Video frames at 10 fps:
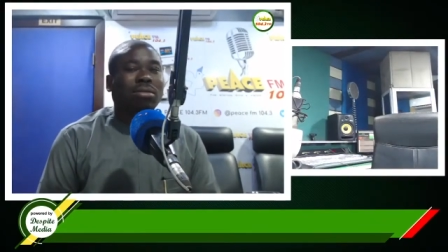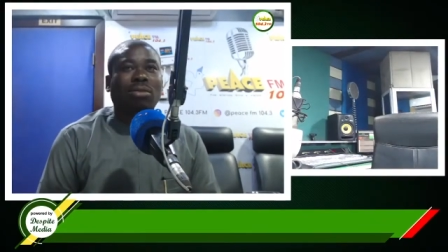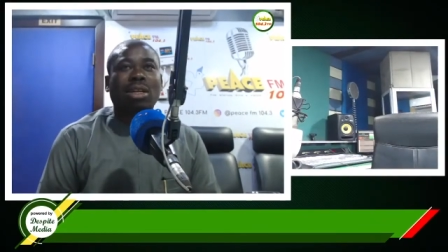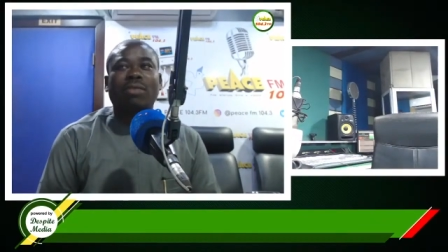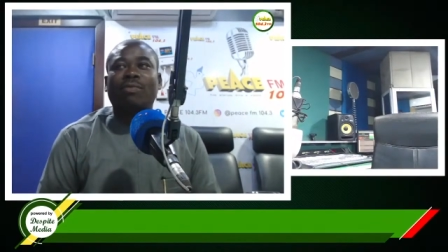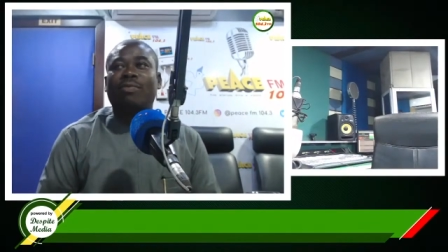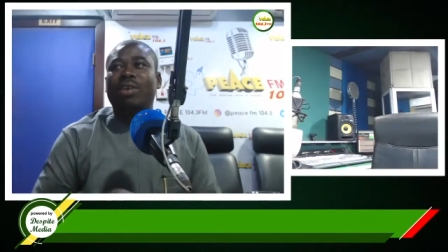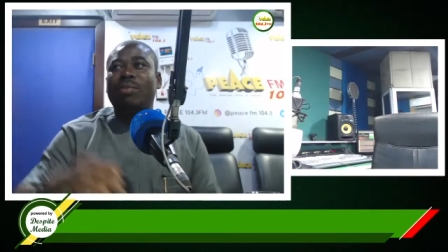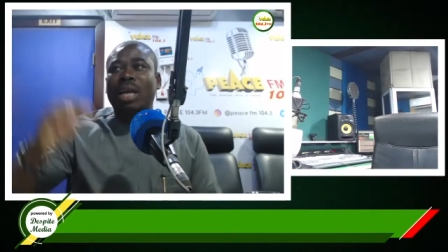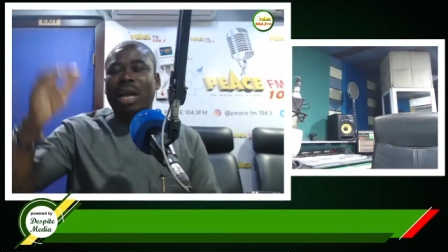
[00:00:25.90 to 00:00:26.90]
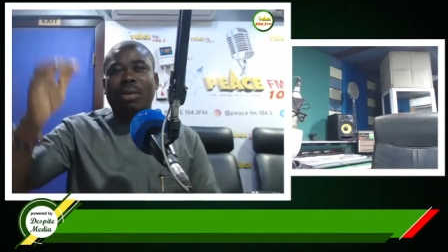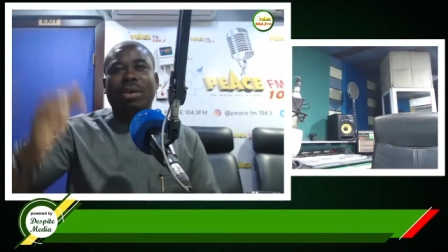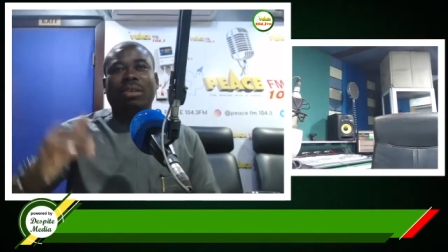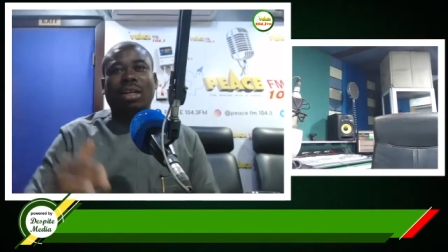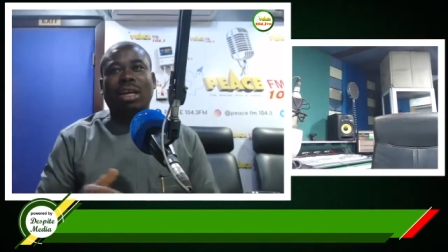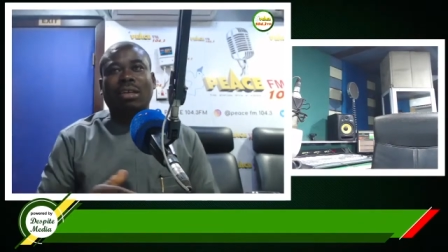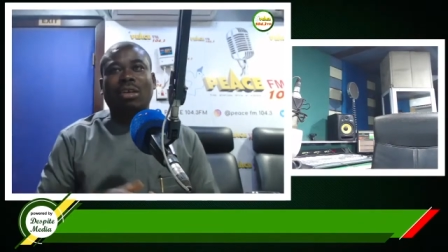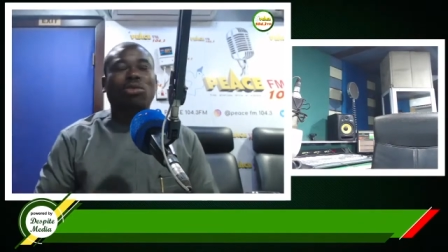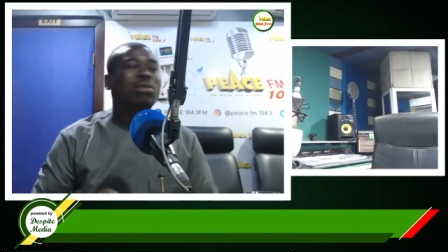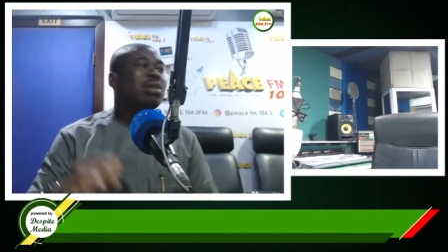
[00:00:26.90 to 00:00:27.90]
We didn't fear BI, we have sent us
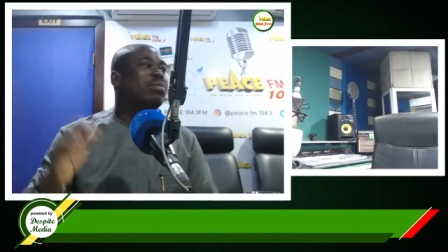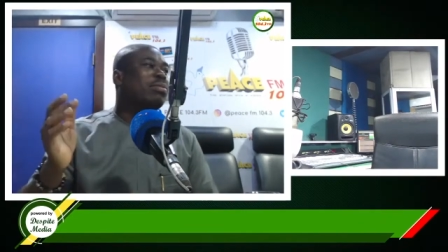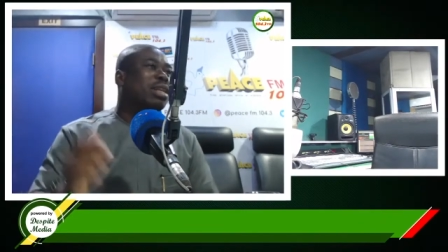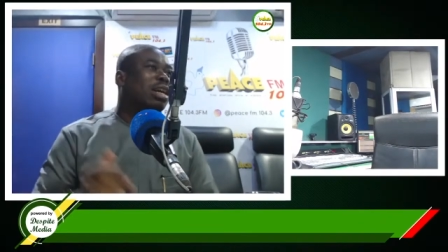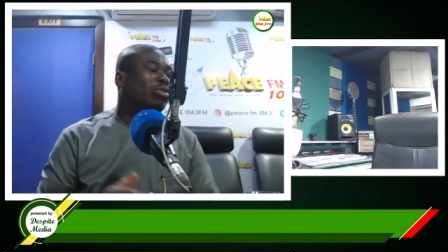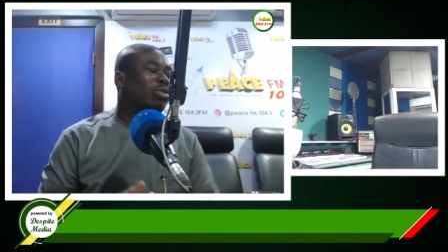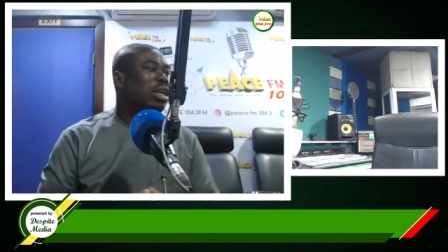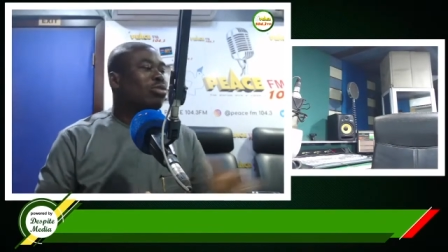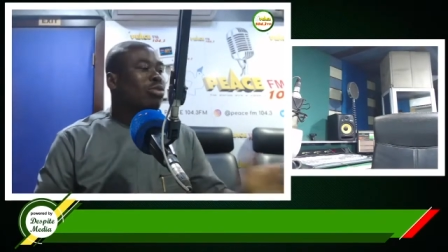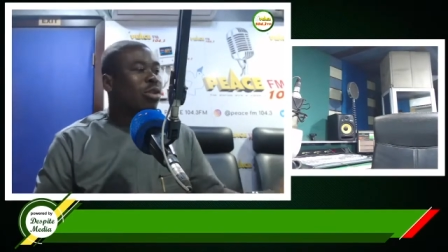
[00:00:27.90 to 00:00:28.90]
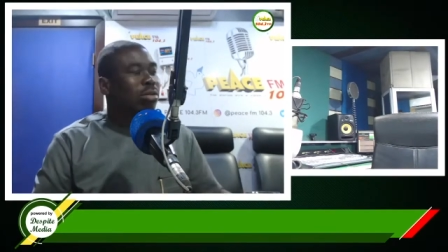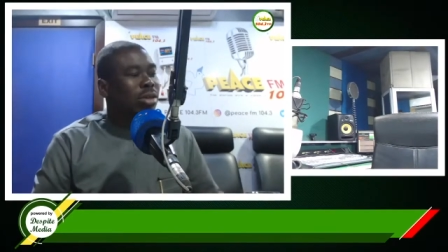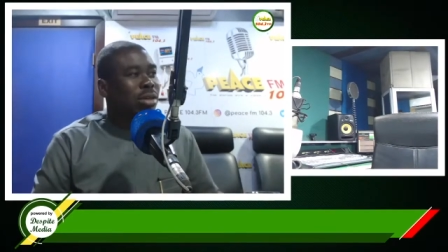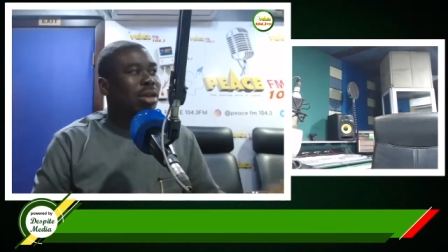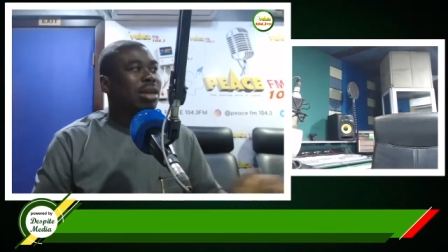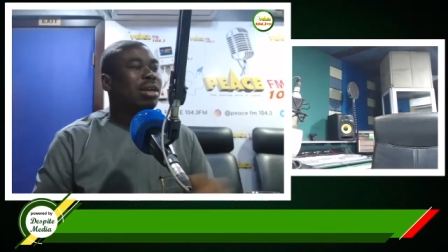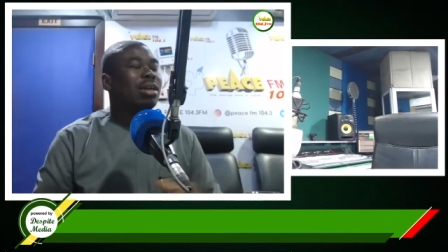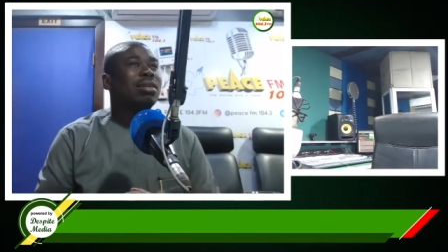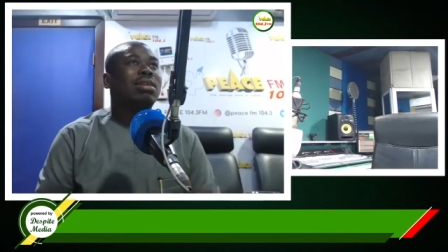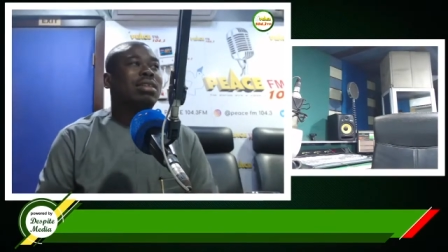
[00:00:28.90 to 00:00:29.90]
and could be binan, so that's what
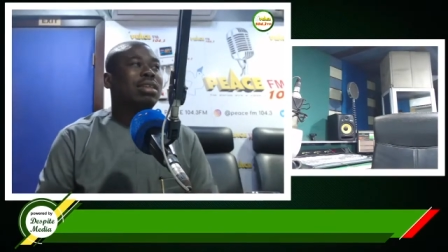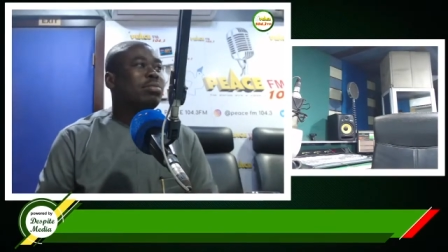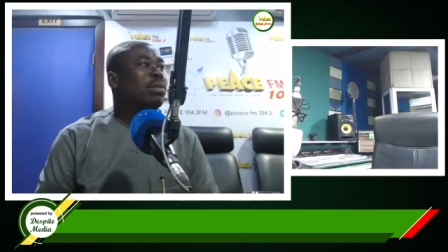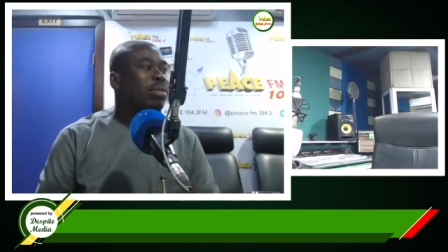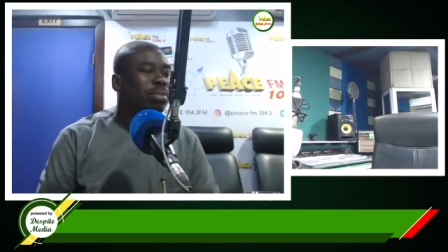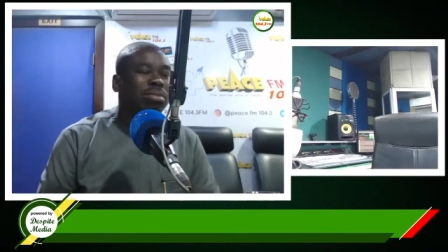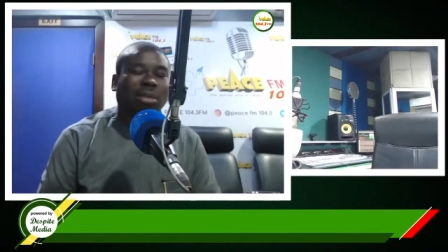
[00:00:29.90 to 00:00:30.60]
TBA be